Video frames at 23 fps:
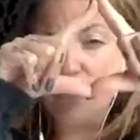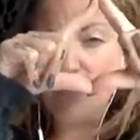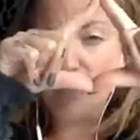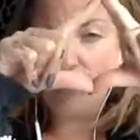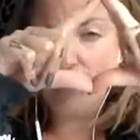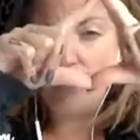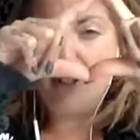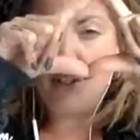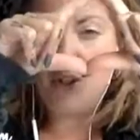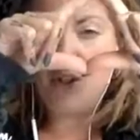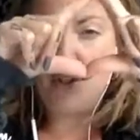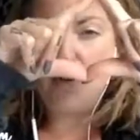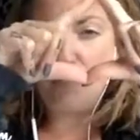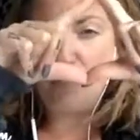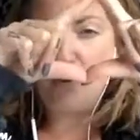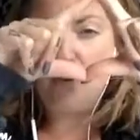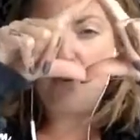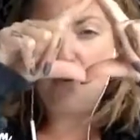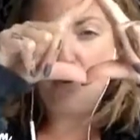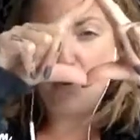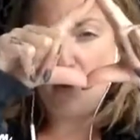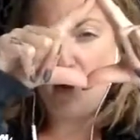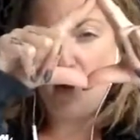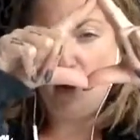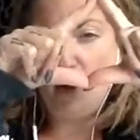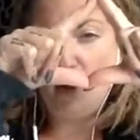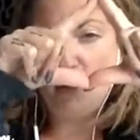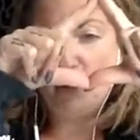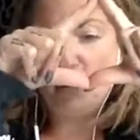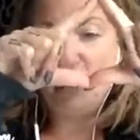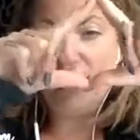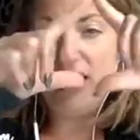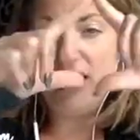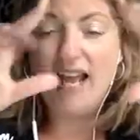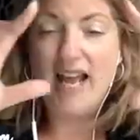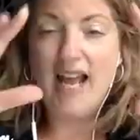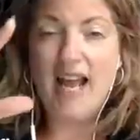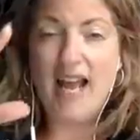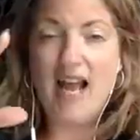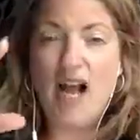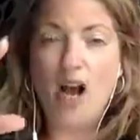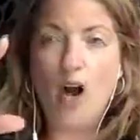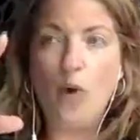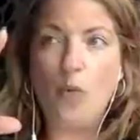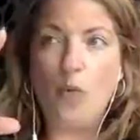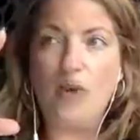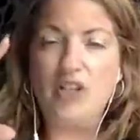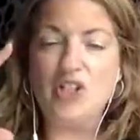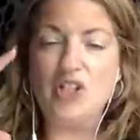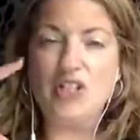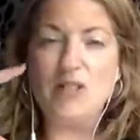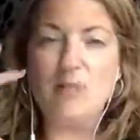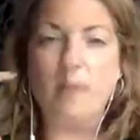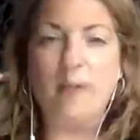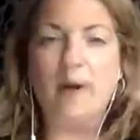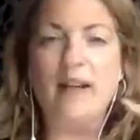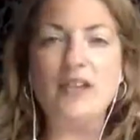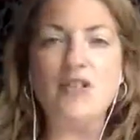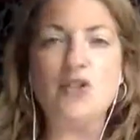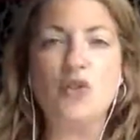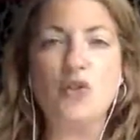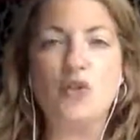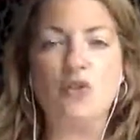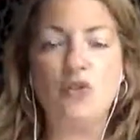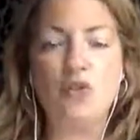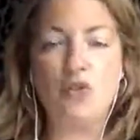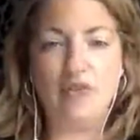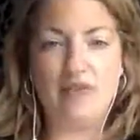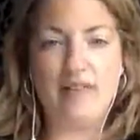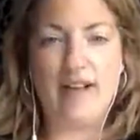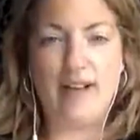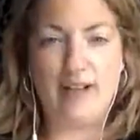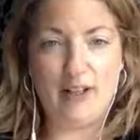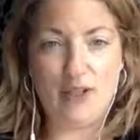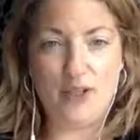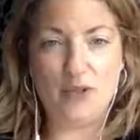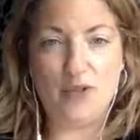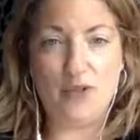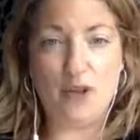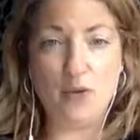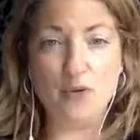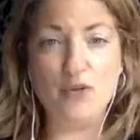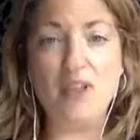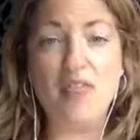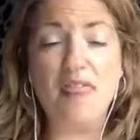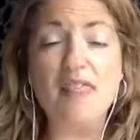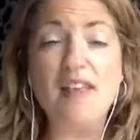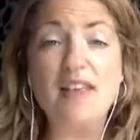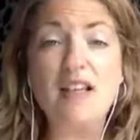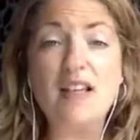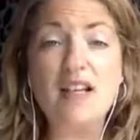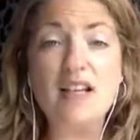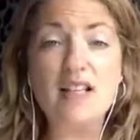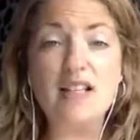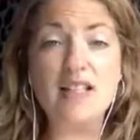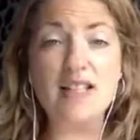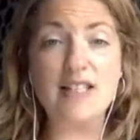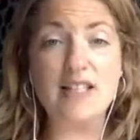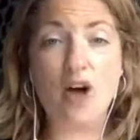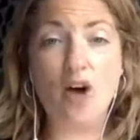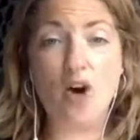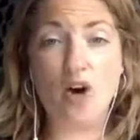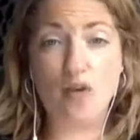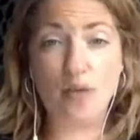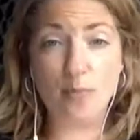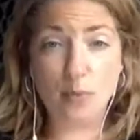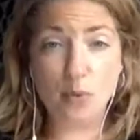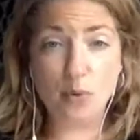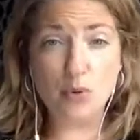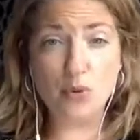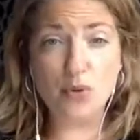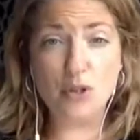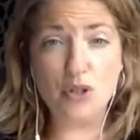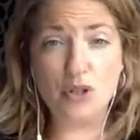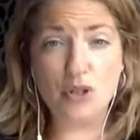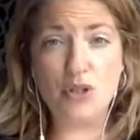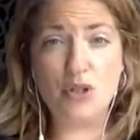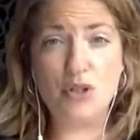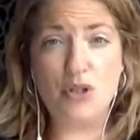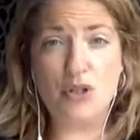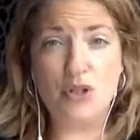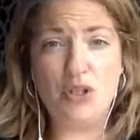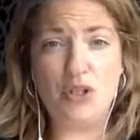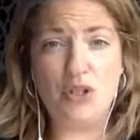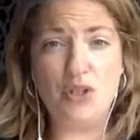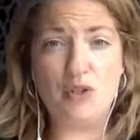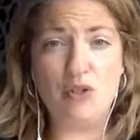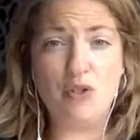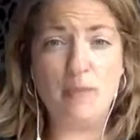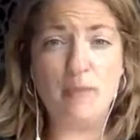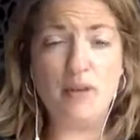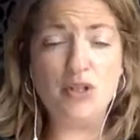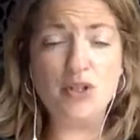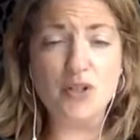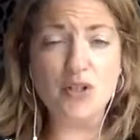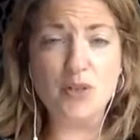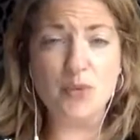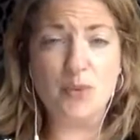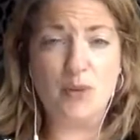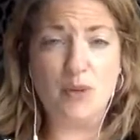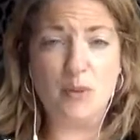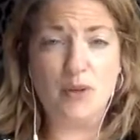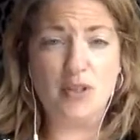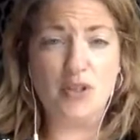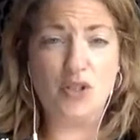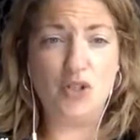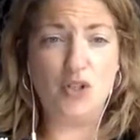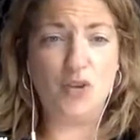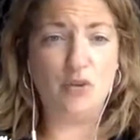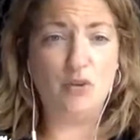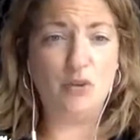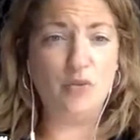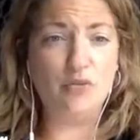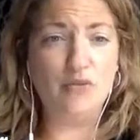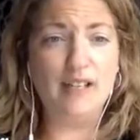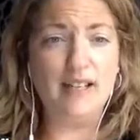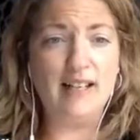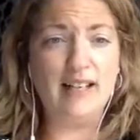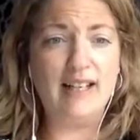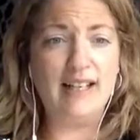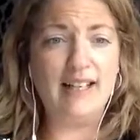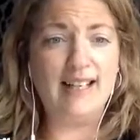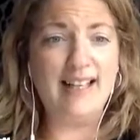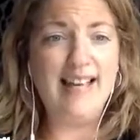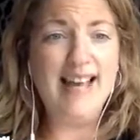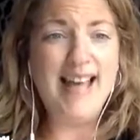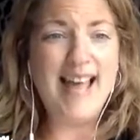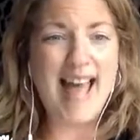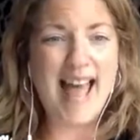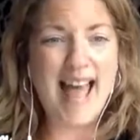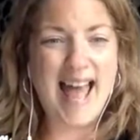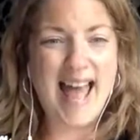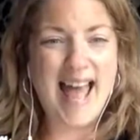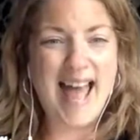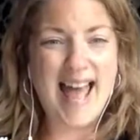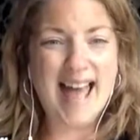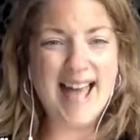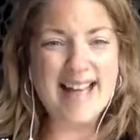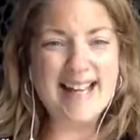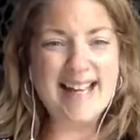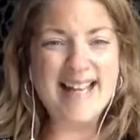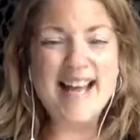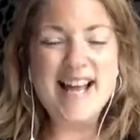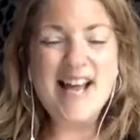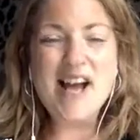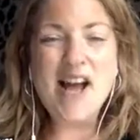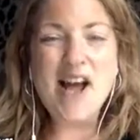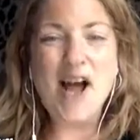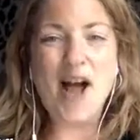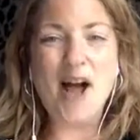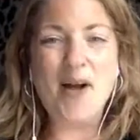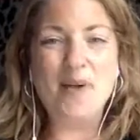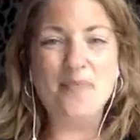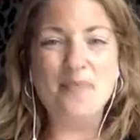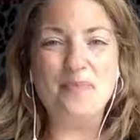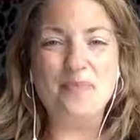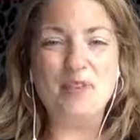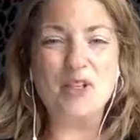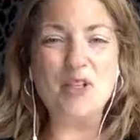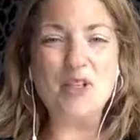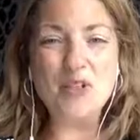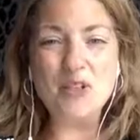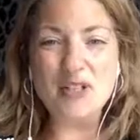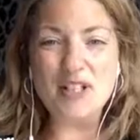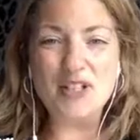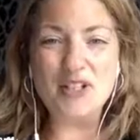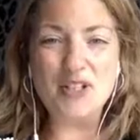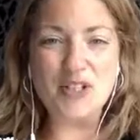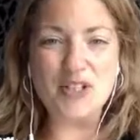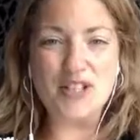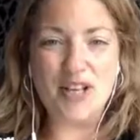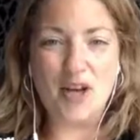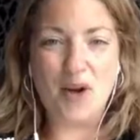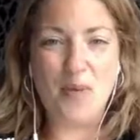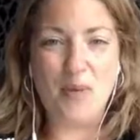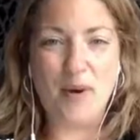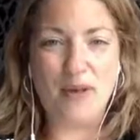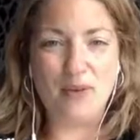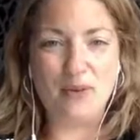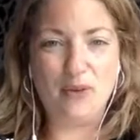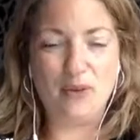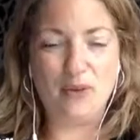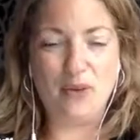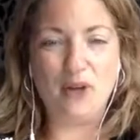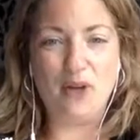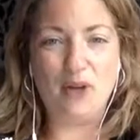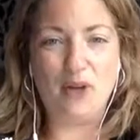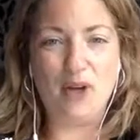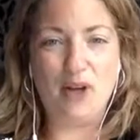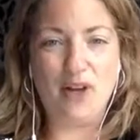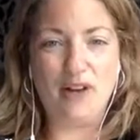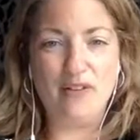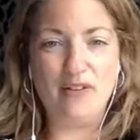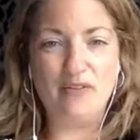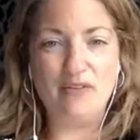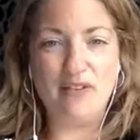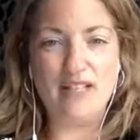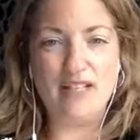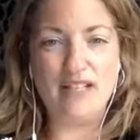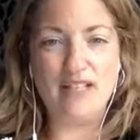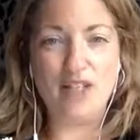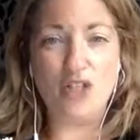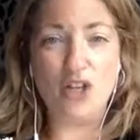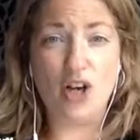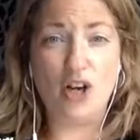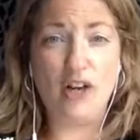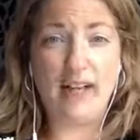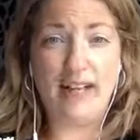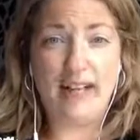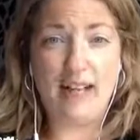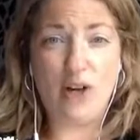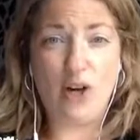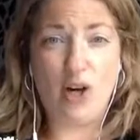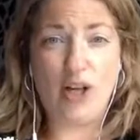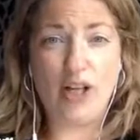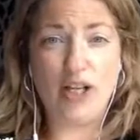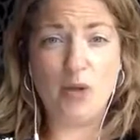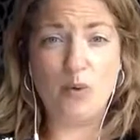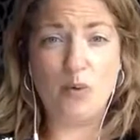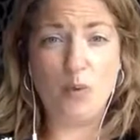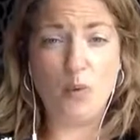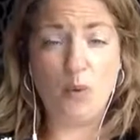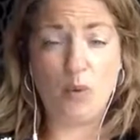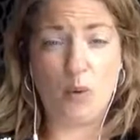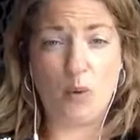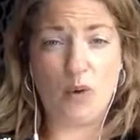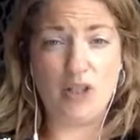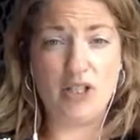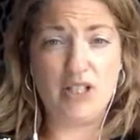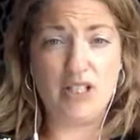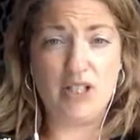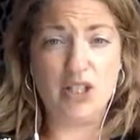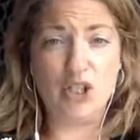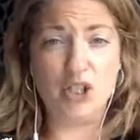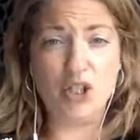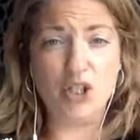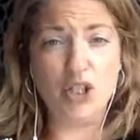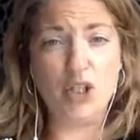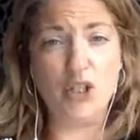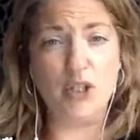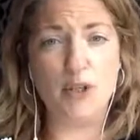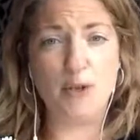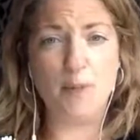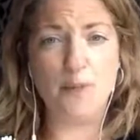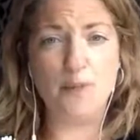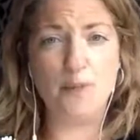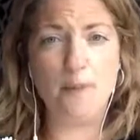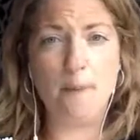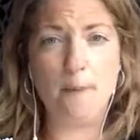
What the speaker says: through which to view the world, which is based on your values, those things that are important to you, the measures with which you're really, using to tell whether or not your life is turning out like you would want it to.